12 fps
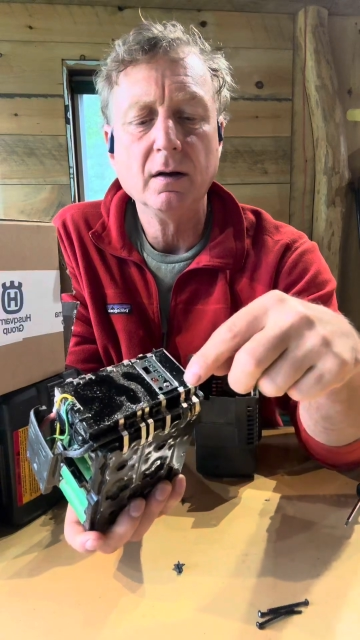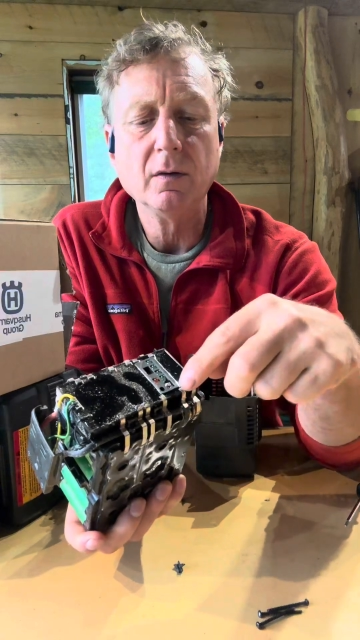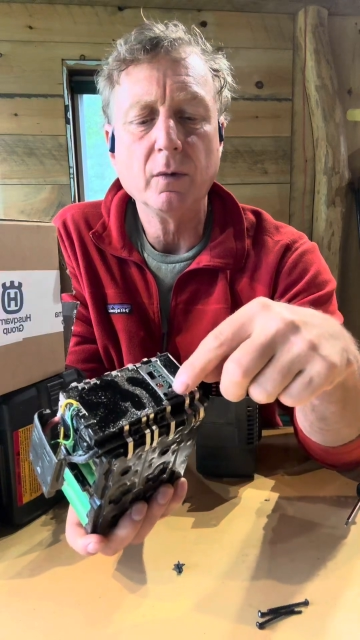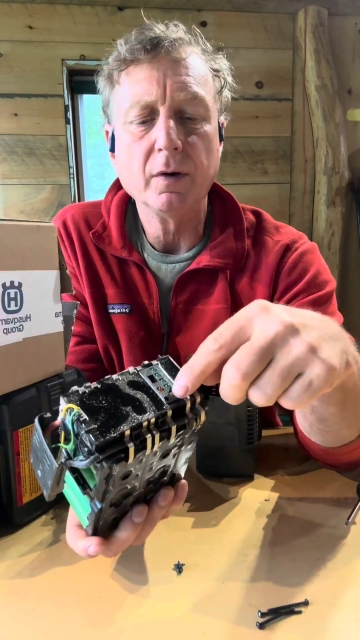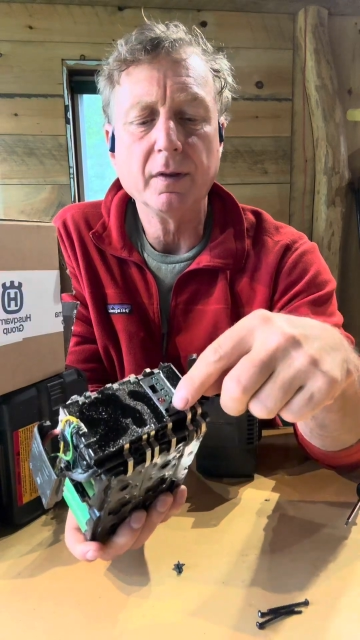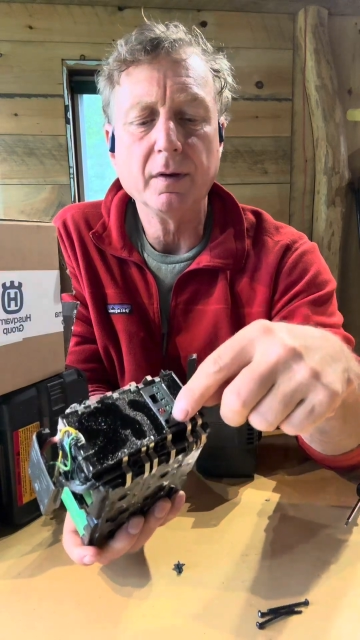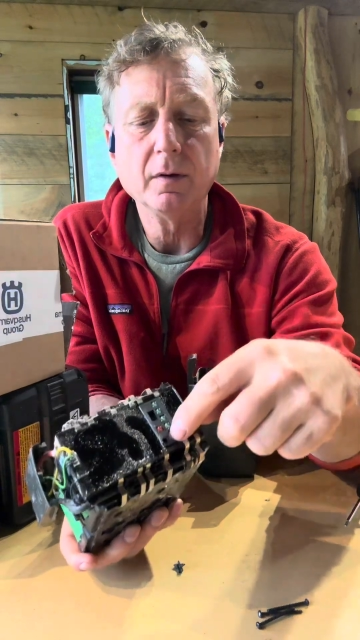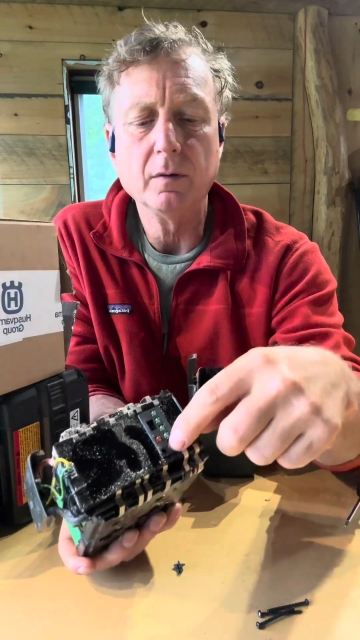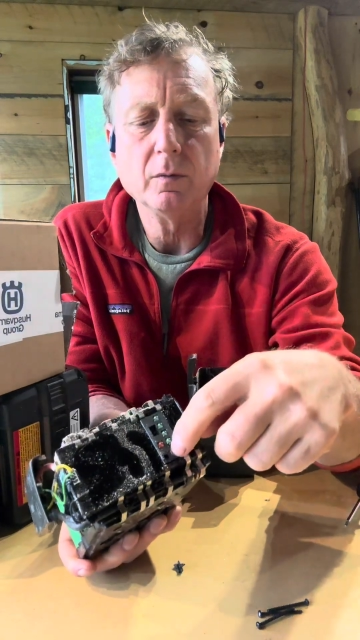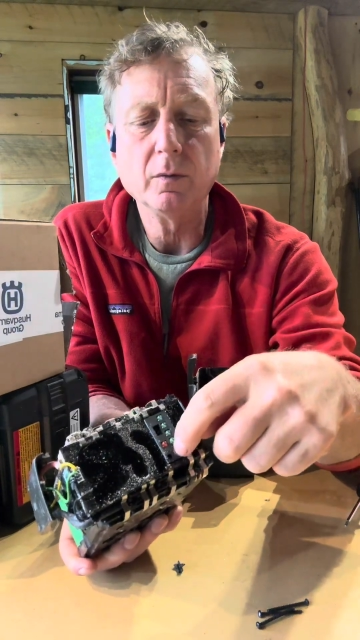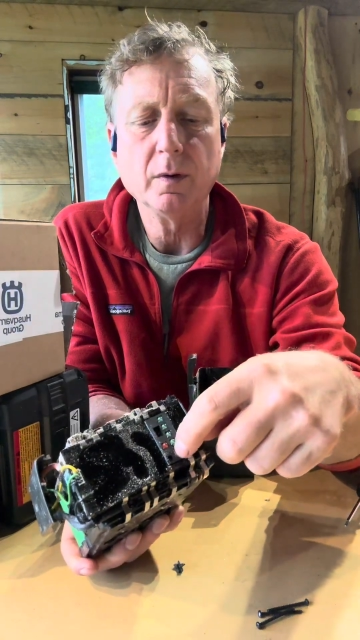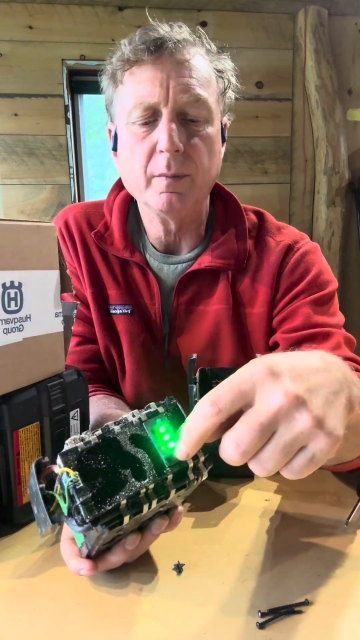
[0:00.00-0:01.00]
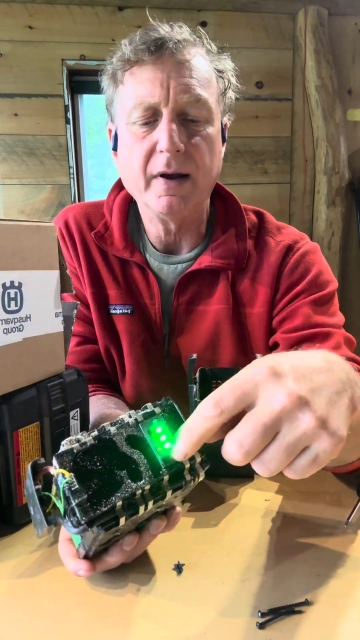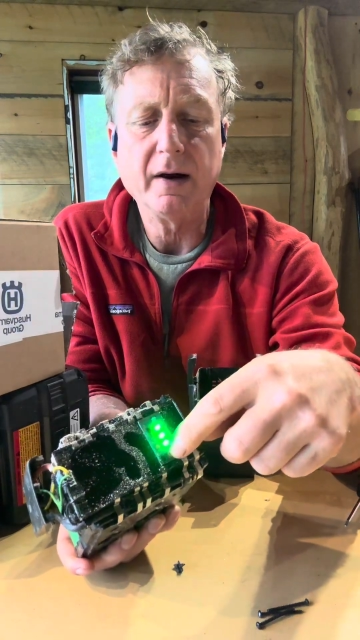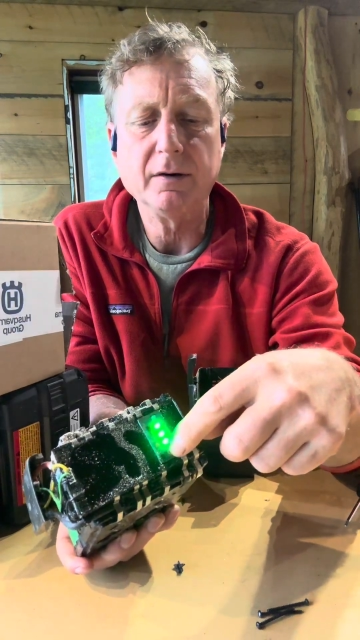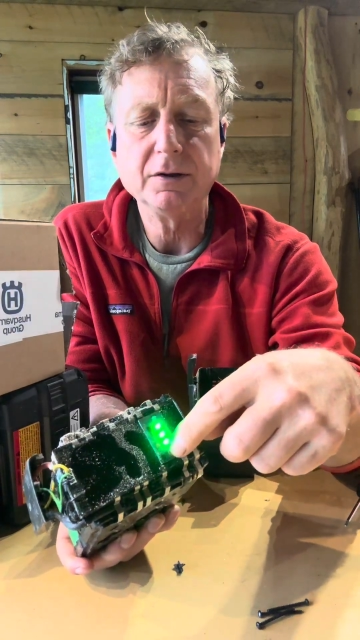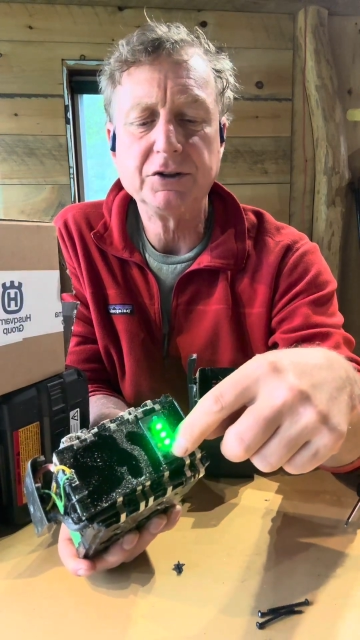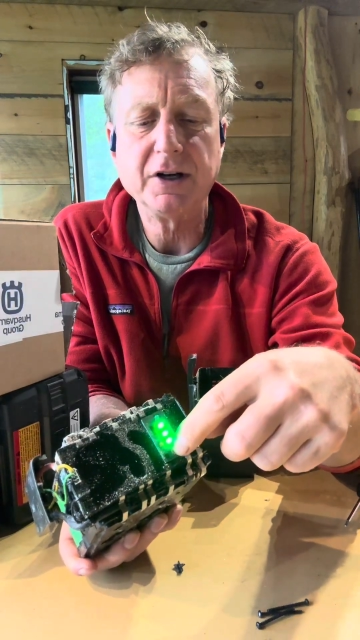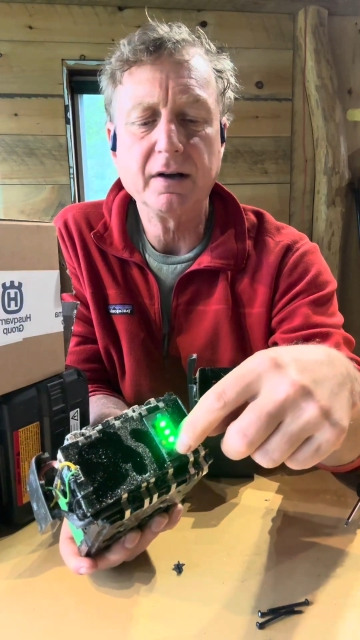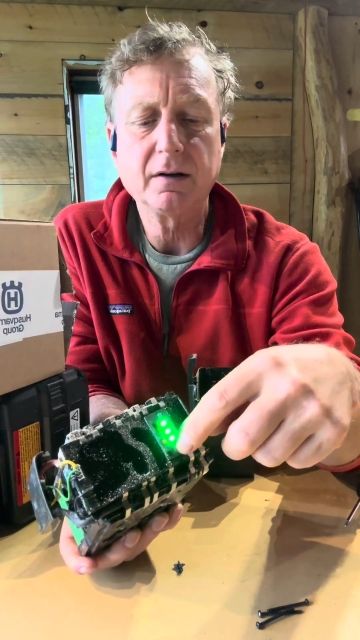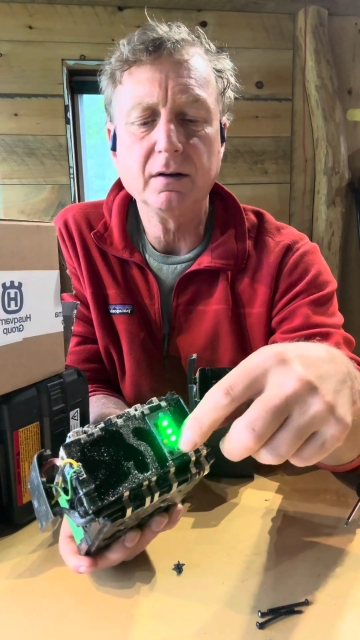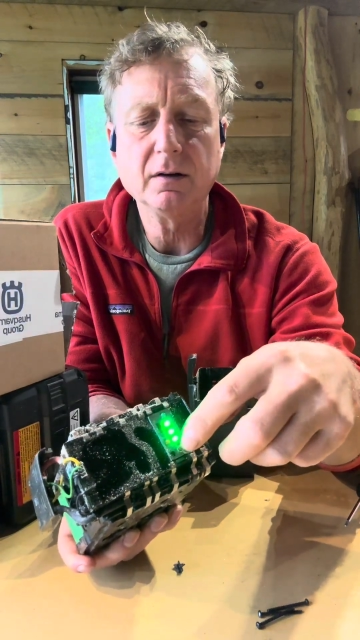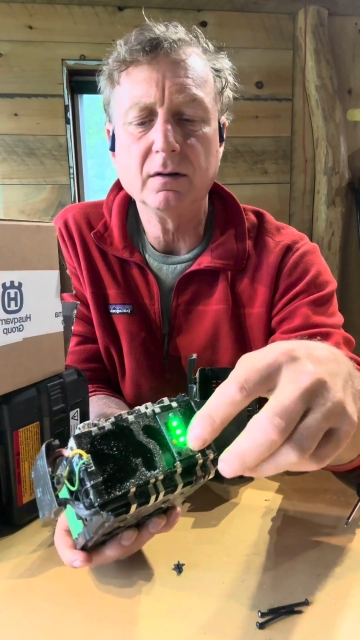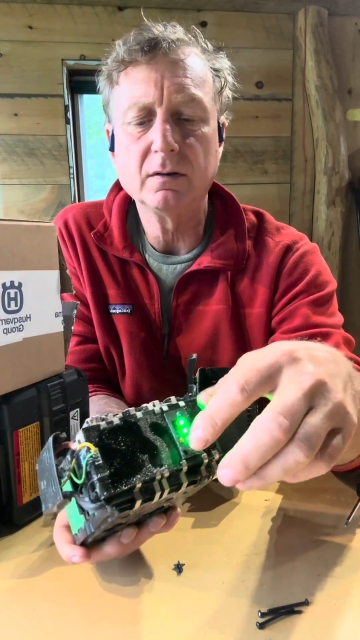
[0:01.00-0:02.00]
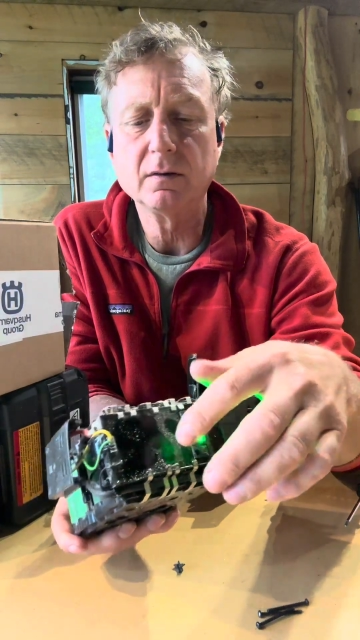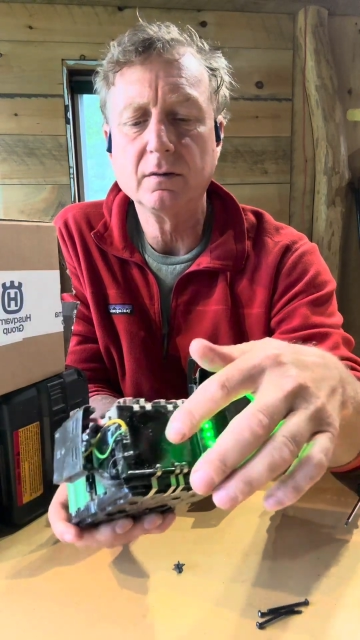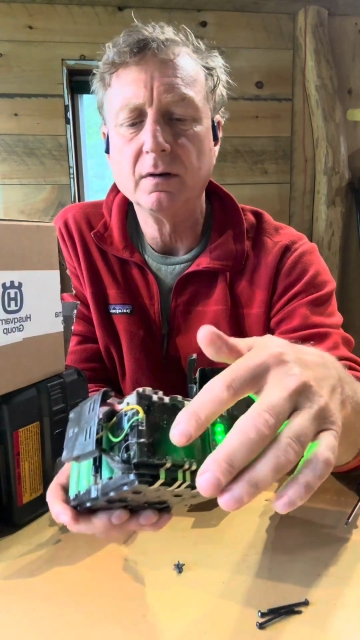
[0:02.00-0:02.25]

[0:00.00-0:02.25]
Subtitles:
where the battery check is.